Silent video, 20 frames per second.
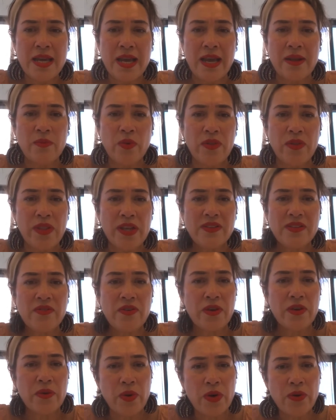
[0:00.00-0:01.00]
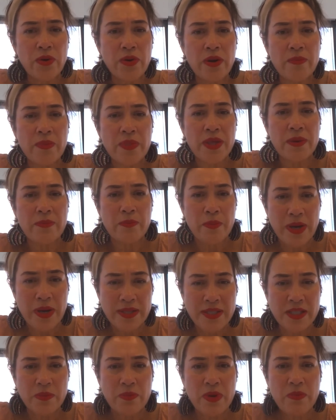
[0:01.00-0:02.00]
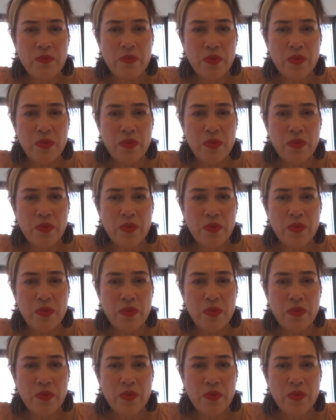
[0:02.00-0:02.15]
and while that's very welcome, there must be